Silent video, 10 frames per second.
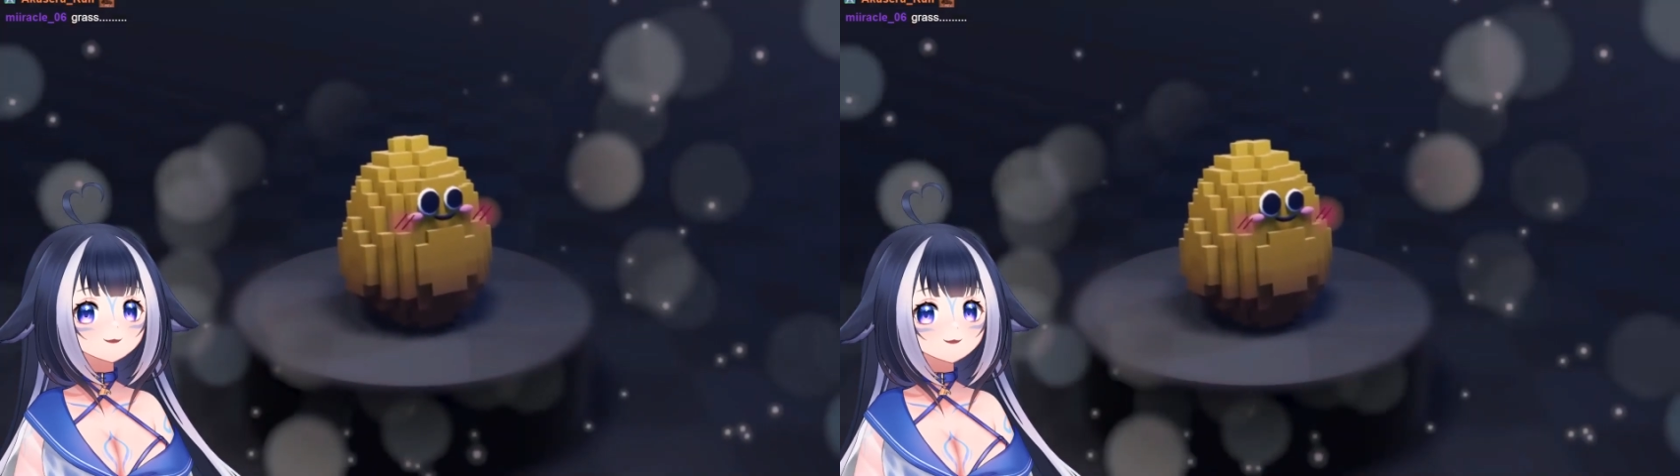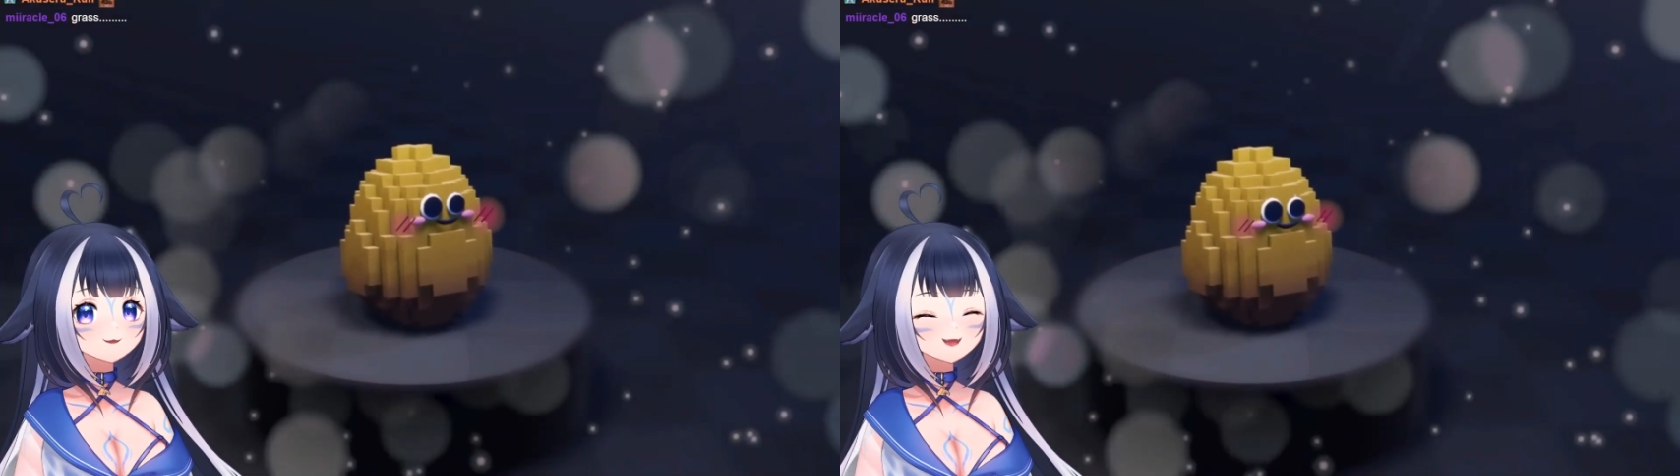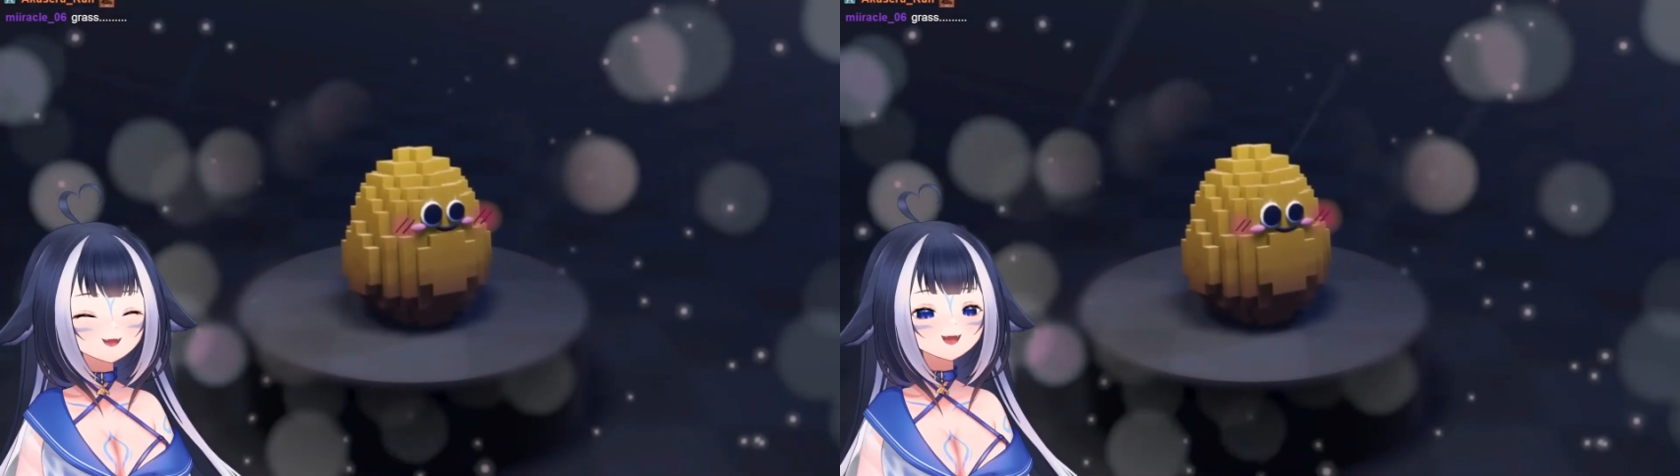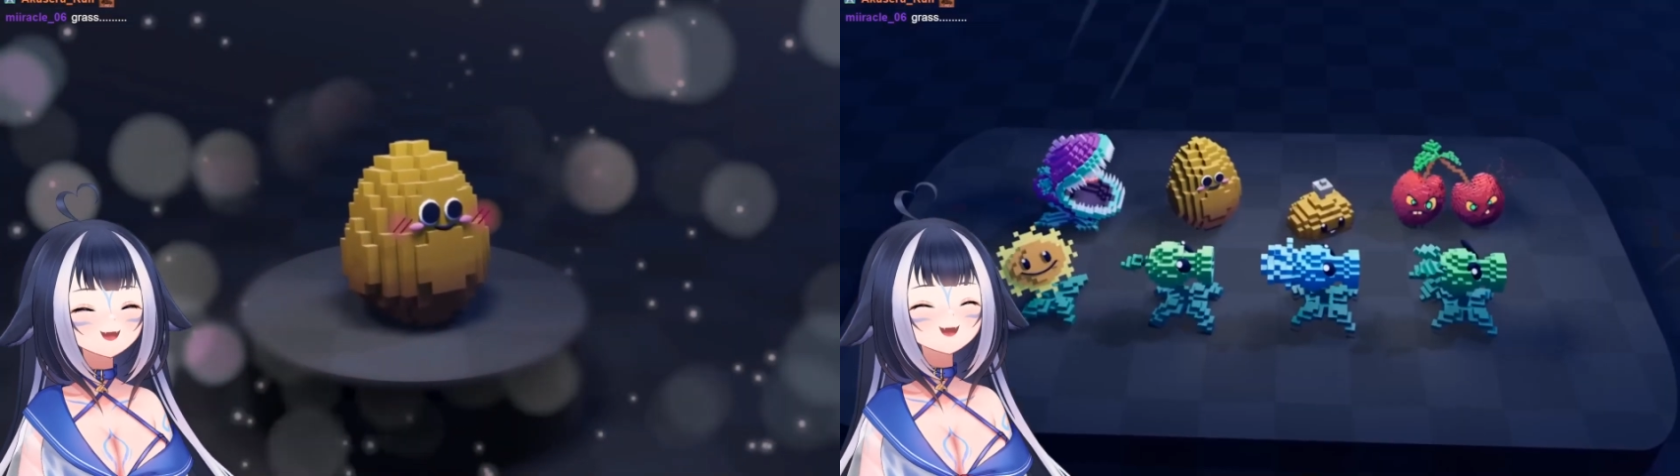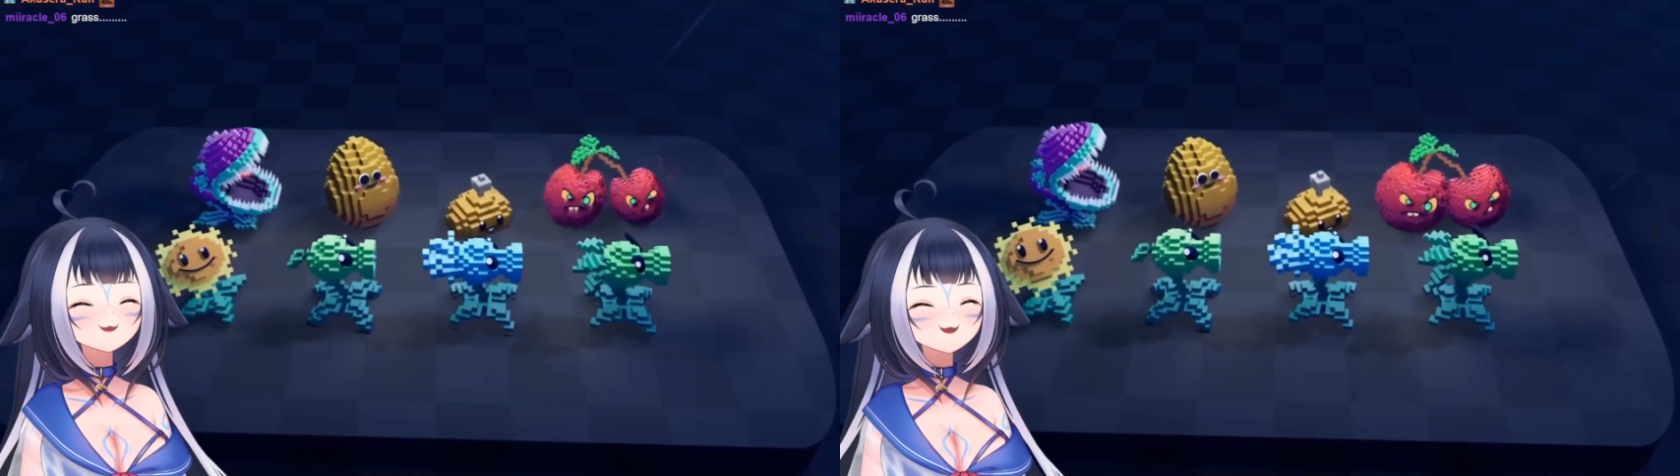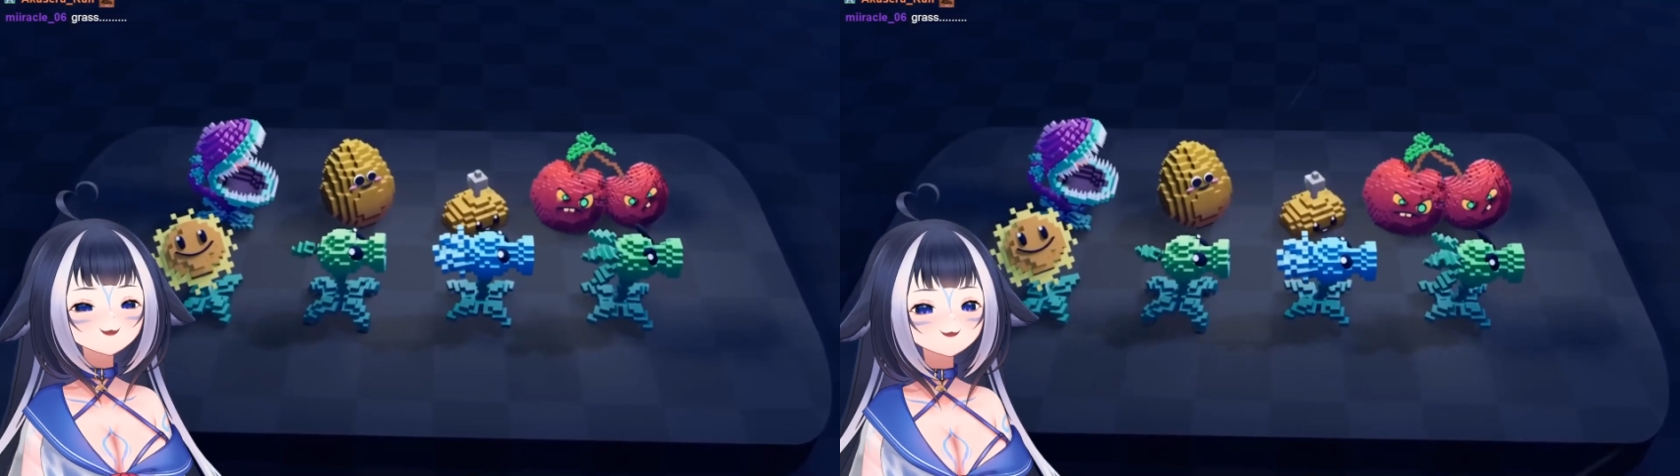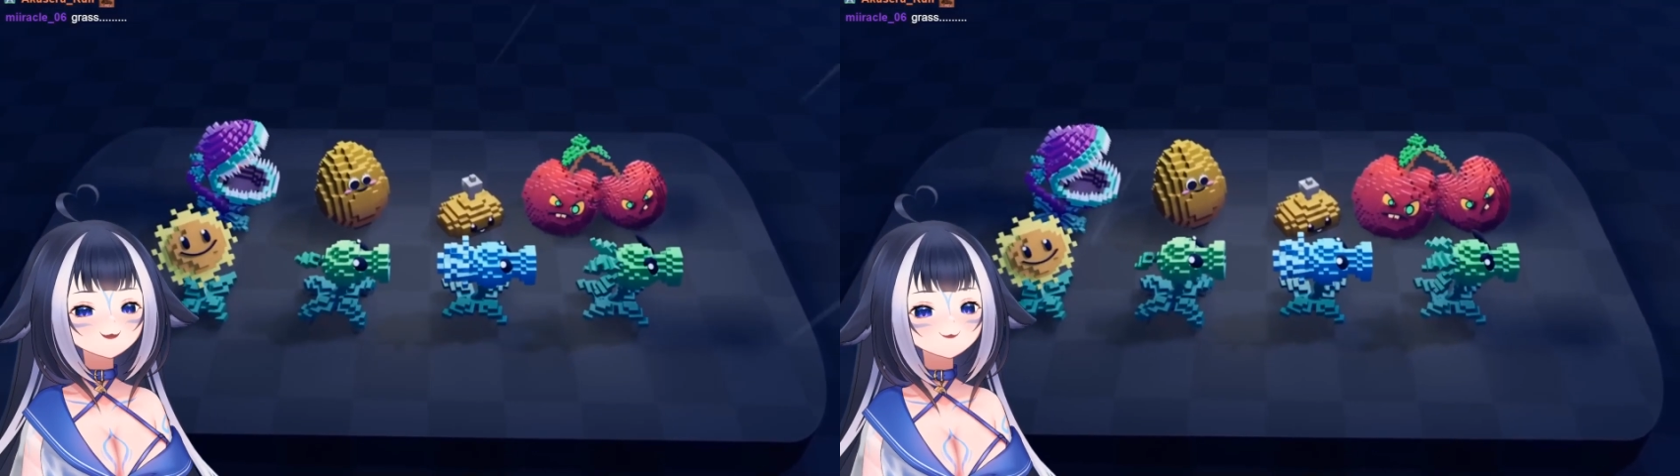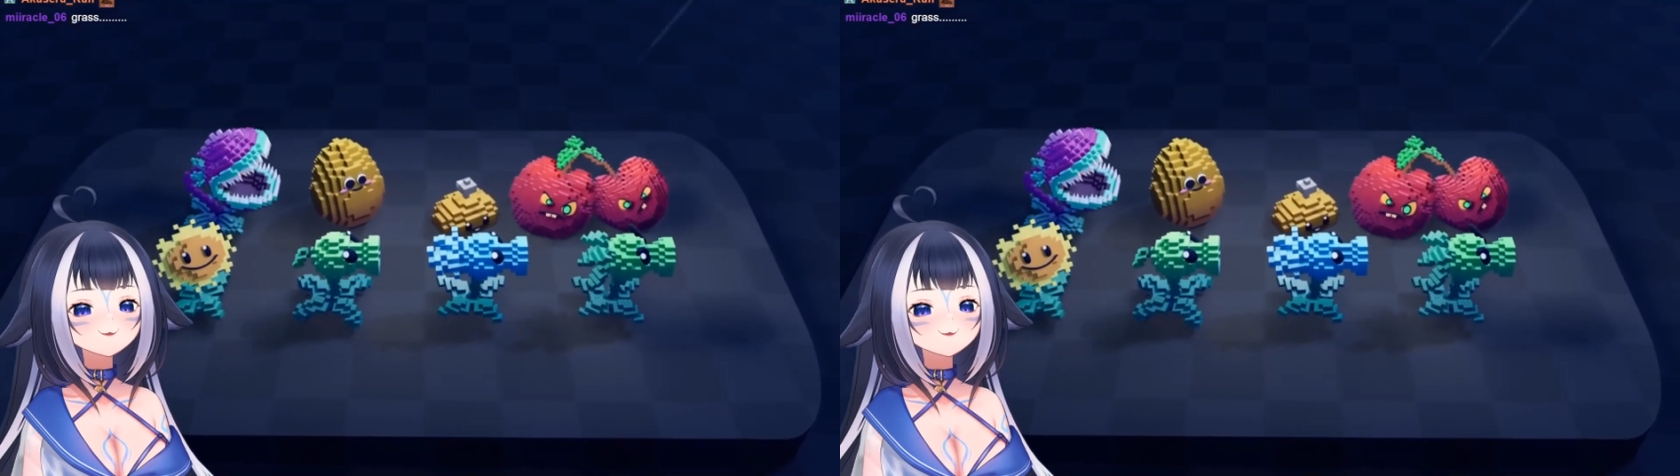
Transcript: He's